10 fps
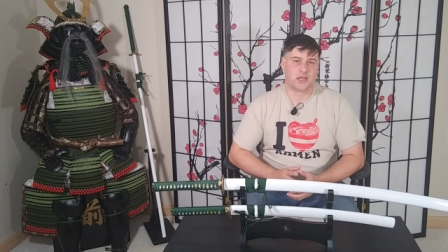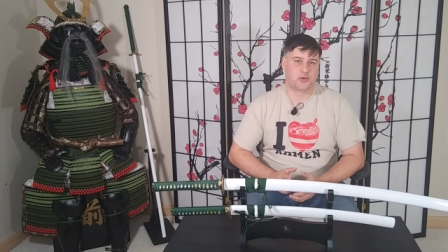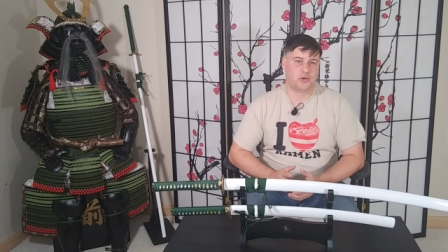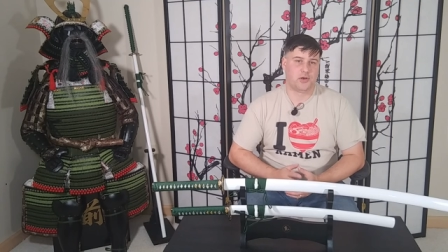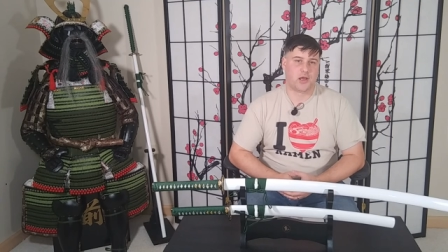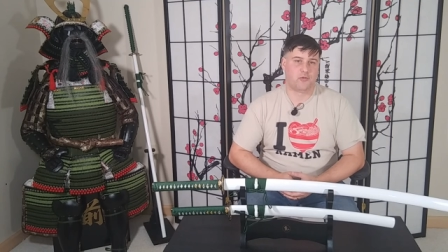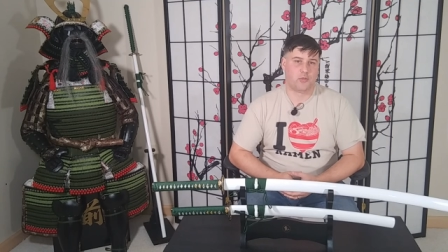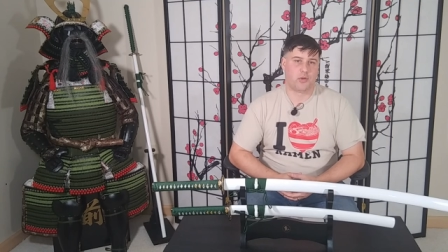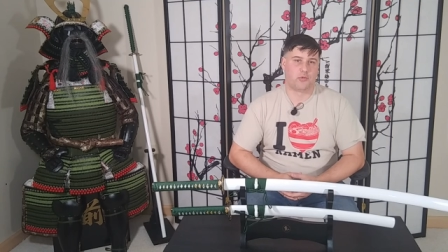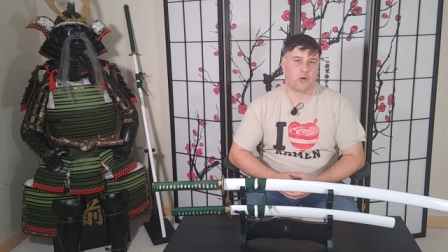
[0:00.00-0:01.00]
and I could not
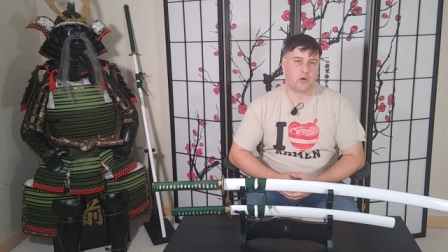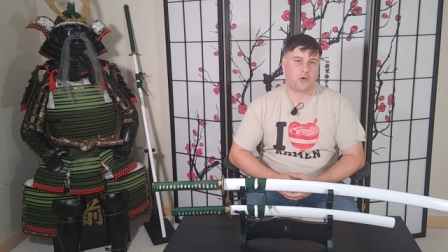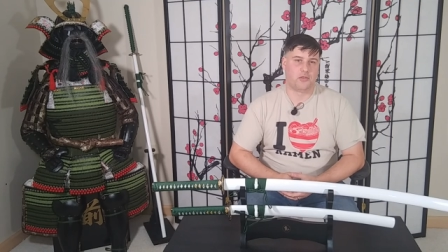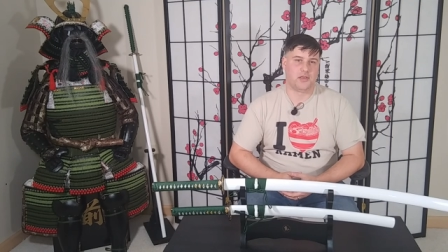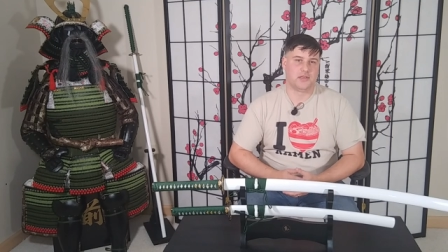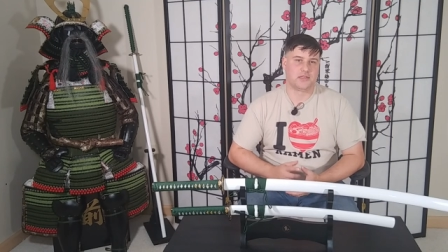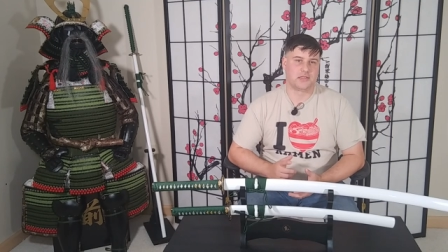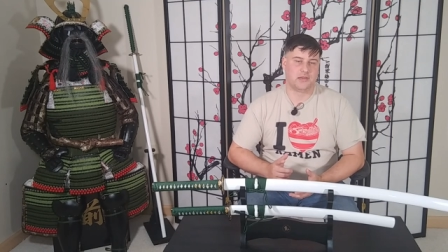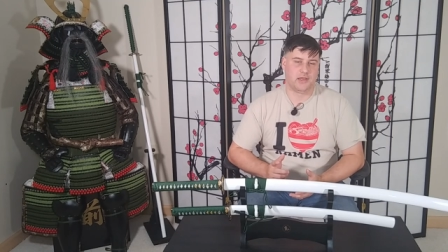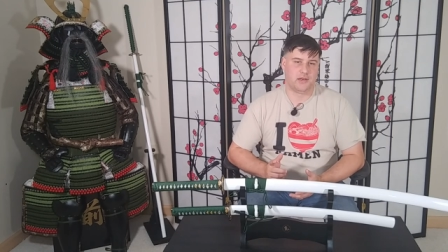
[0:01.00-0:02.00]
remember all
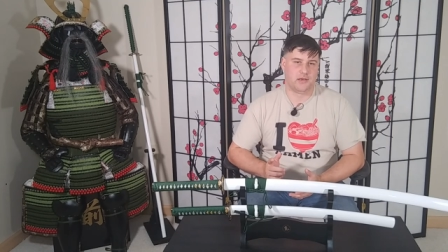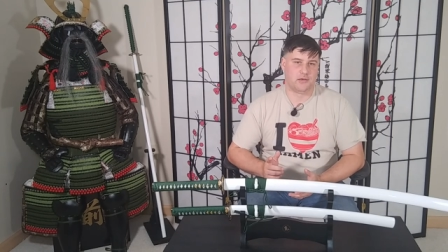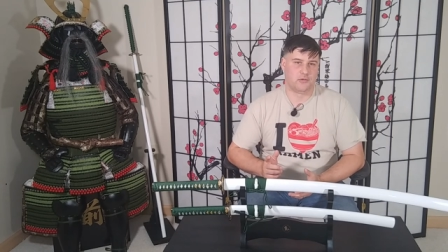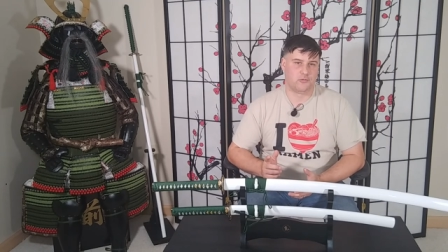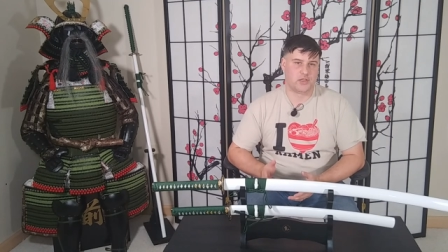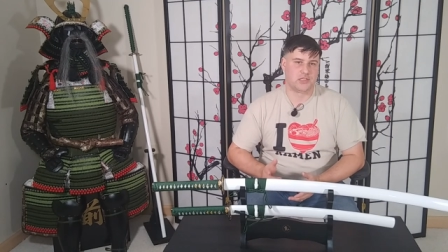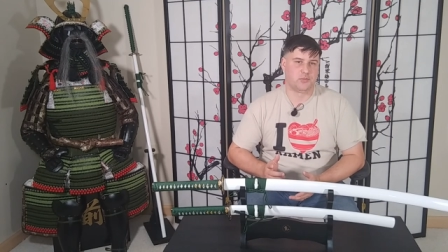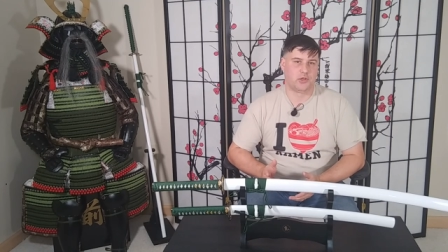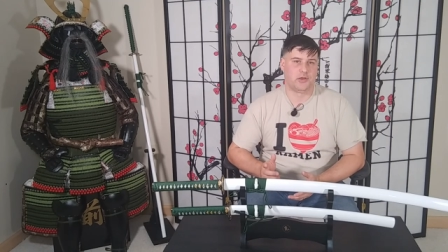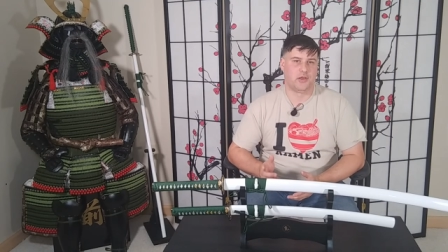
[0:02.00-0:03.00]
these in a
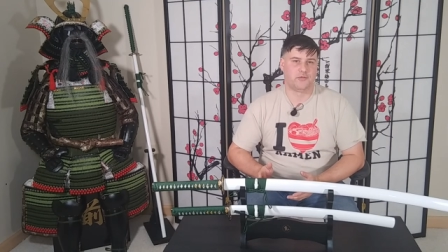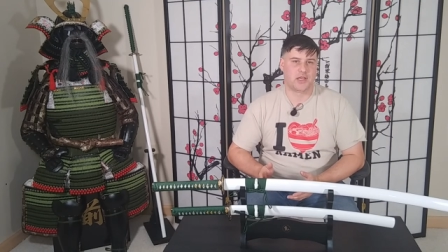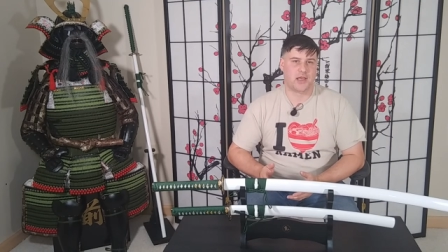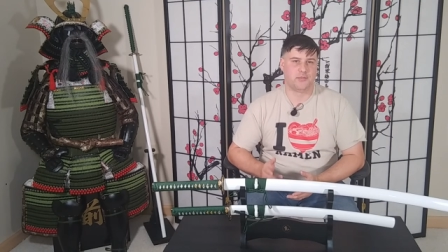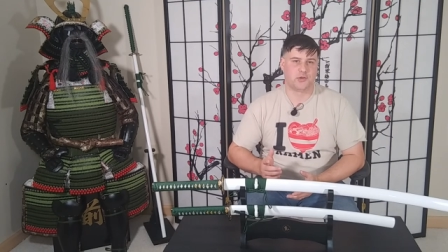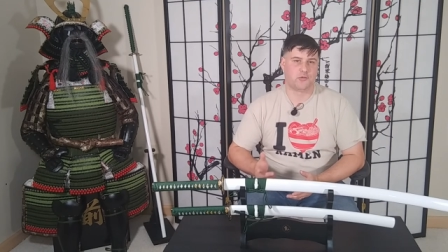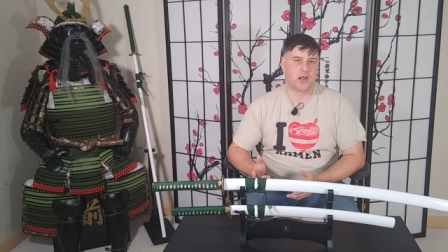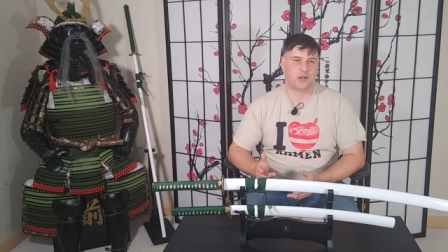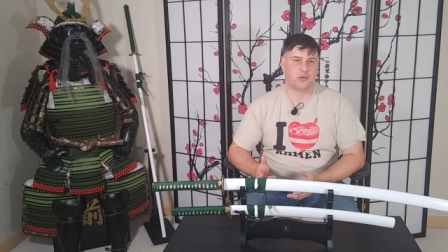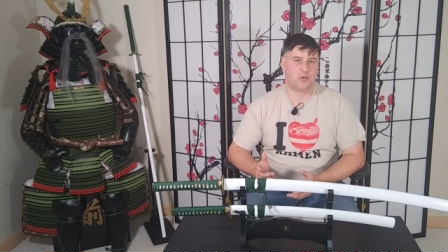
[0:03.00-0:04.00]
reasonable enough time to
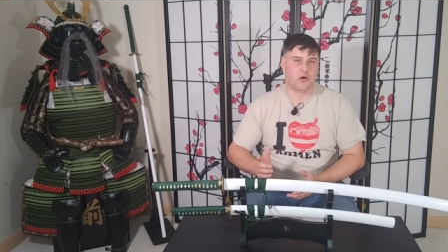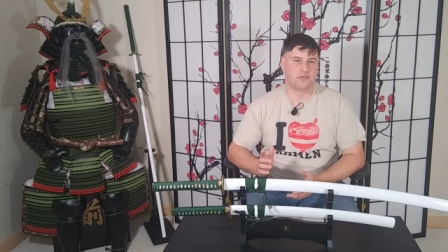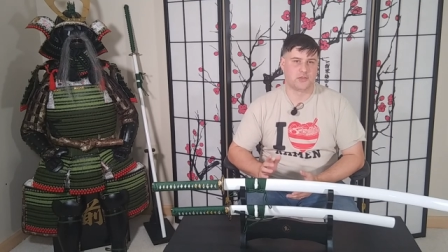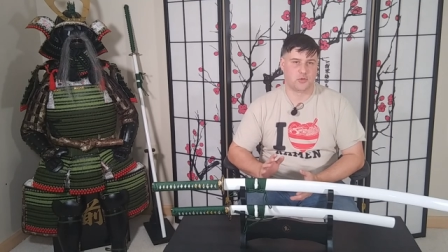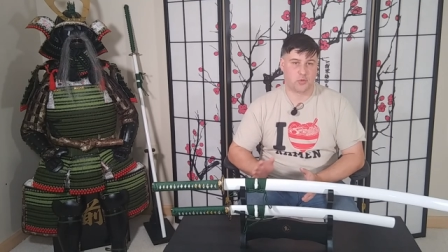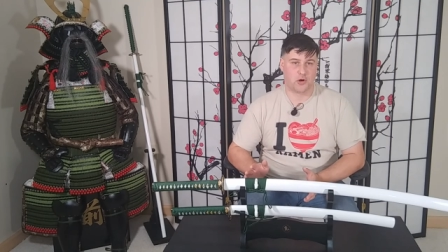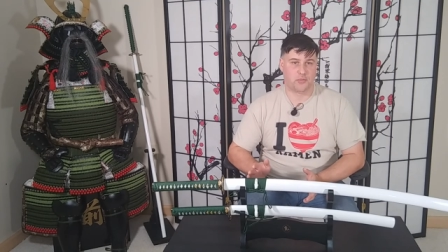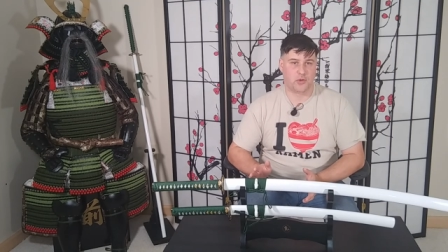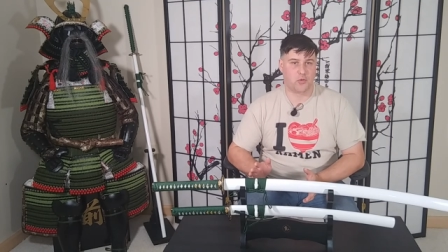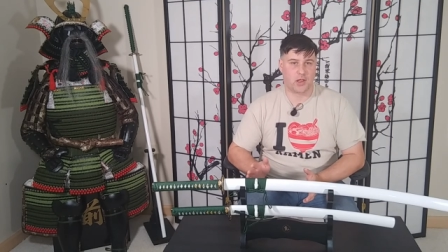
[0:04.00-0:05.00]
rattle them off, so pardon me